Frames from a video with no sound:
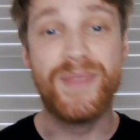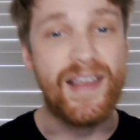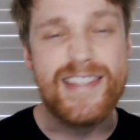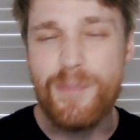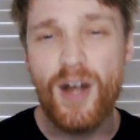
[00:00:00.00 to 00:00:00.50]

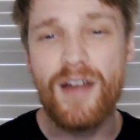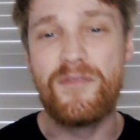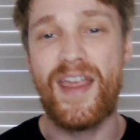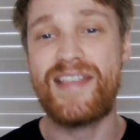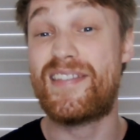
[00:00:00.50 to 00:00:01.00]
It's more
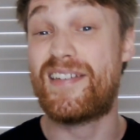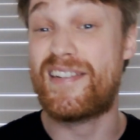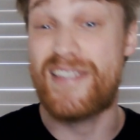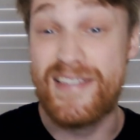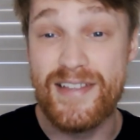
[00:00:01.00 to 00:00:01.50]
advanced than
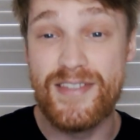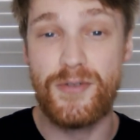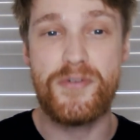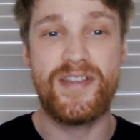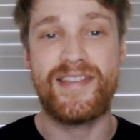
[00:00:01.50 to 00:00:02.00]
existing
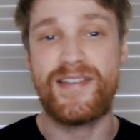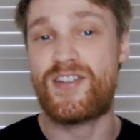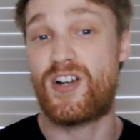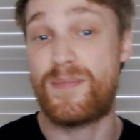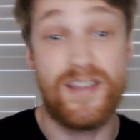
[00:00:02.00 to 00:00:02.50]
solutions in
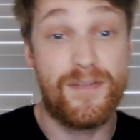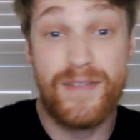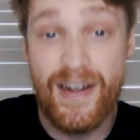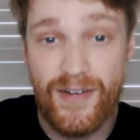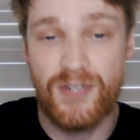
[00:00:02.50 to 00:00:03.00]
terms of
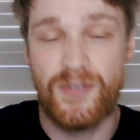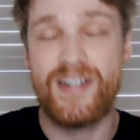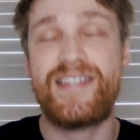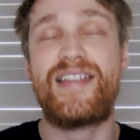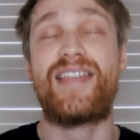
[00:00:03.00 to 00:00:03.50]

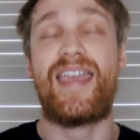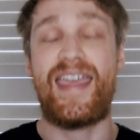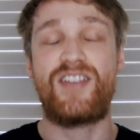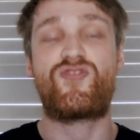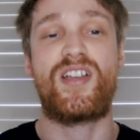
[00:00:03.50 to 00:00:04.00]
characteristics
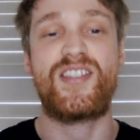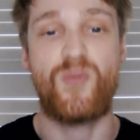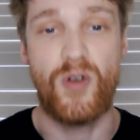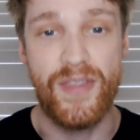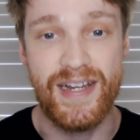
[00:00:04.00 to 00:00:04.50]
and
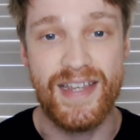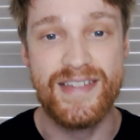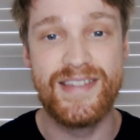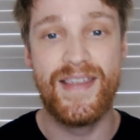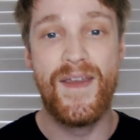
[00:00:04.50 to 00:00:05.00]

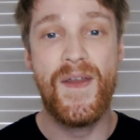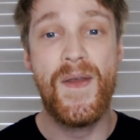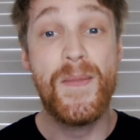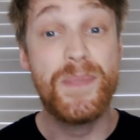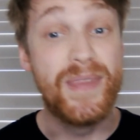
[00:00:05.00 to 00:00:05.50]
trustworthiness.
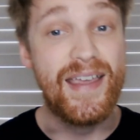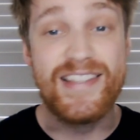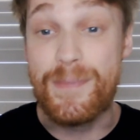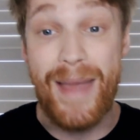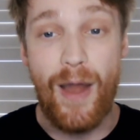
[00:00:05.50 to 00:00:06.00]

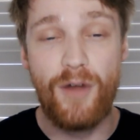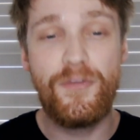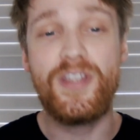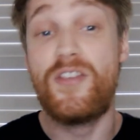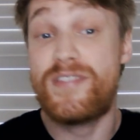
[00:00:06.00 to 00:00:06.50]
It's a
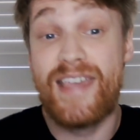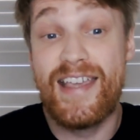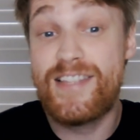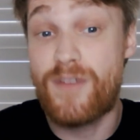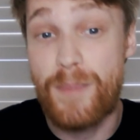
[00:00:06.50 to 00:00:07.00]
powerful use
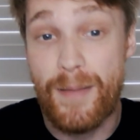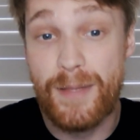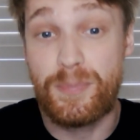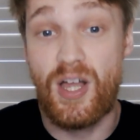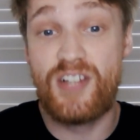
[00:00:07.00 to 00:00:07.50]
case for
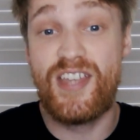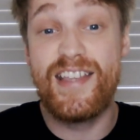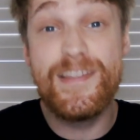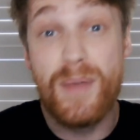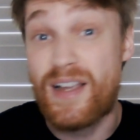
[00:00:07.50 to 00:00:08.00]
public
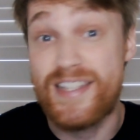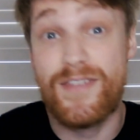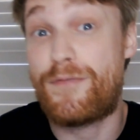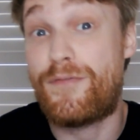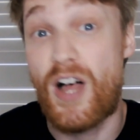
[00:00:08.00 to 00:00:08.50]
blockchains because
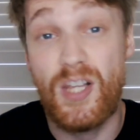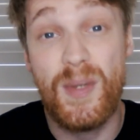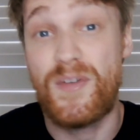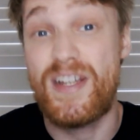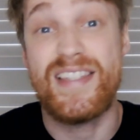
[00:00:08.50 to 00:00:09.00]
of the
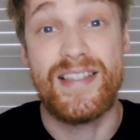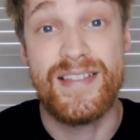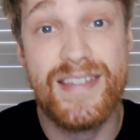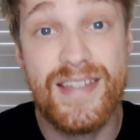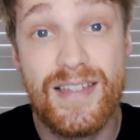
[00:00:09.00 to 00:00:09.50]
following
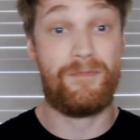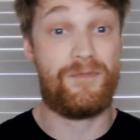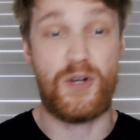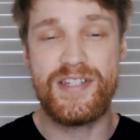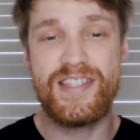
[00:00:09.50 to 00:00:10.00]
reasons.
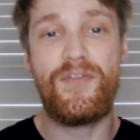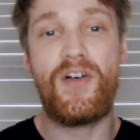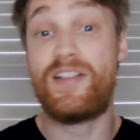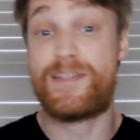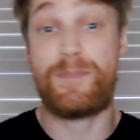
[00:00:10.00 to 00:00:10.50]
First of
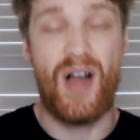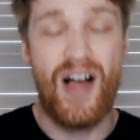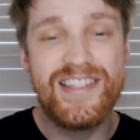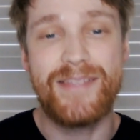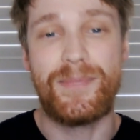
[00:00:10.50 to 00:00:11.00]
all, it's
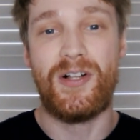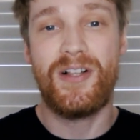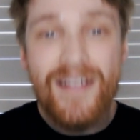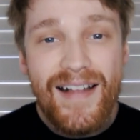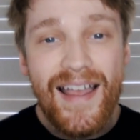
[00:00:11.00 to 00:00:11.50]

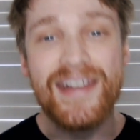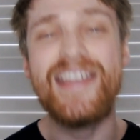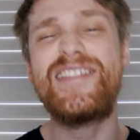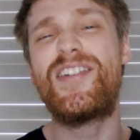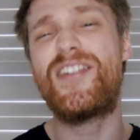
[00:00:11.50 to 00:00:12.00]
possible and
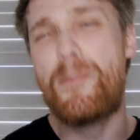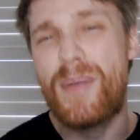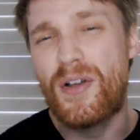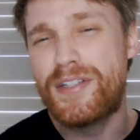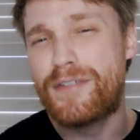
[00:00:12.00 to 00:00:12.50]
easier to
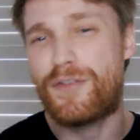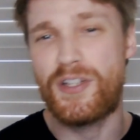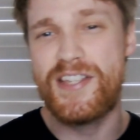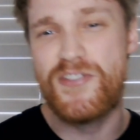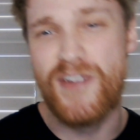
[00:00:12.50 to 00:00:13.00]
build a
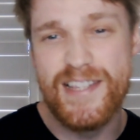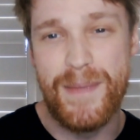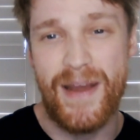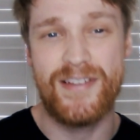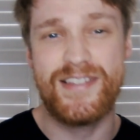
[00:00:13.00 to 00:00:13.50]
fully
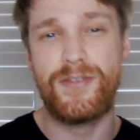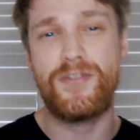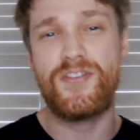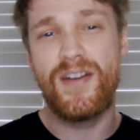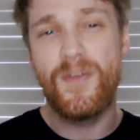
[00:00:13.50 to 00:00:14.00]
transparent
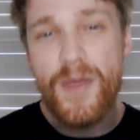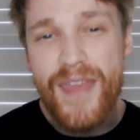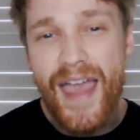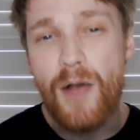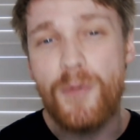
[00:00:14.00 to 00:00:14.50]
solution
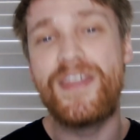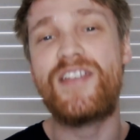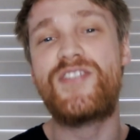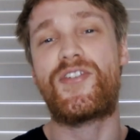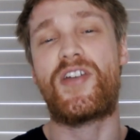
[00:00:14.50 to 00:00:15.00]
without the
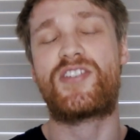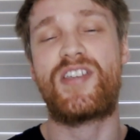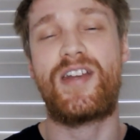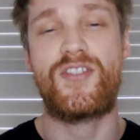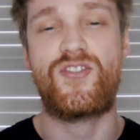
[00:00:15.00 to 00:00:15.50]

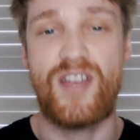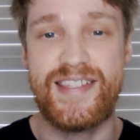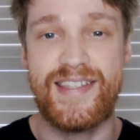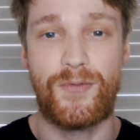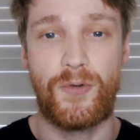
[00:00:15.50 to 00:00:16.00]
introduction of a
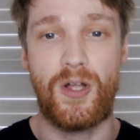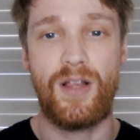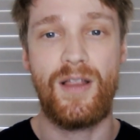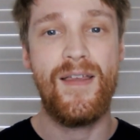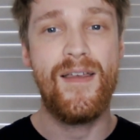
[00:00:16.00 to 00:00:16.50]
trusted
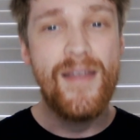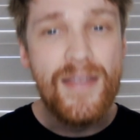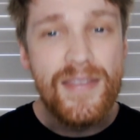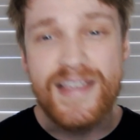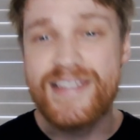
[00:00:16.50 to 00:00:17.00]
role.
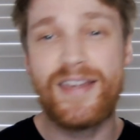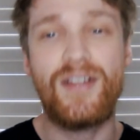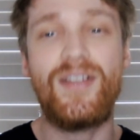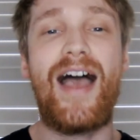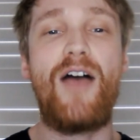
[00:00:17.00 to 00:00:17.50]
This can
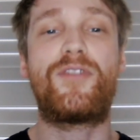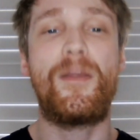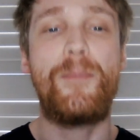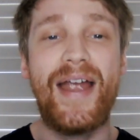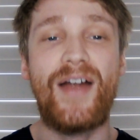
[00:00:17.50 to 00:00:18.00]
allow for
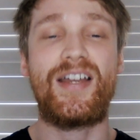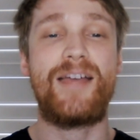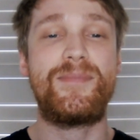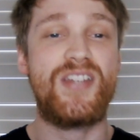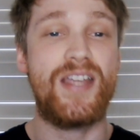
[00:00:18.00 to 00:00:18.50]
a
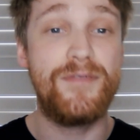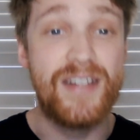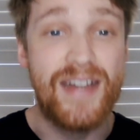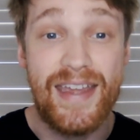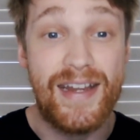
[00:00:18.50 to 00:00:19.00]
paradigm shift
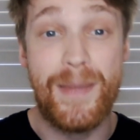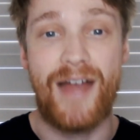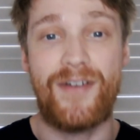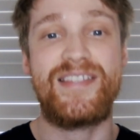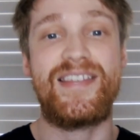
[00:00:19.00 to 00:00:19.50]
in
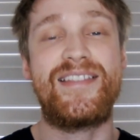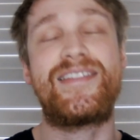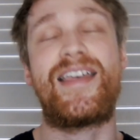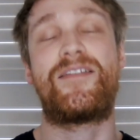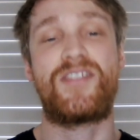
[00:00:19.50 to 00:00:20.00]
anti-piracy
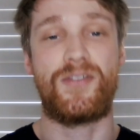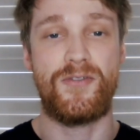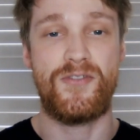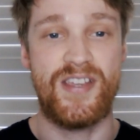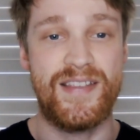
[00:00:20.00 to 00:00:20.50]
incentive
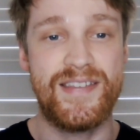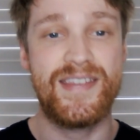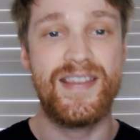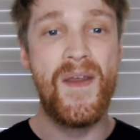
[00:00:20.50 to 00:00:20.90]
solutions.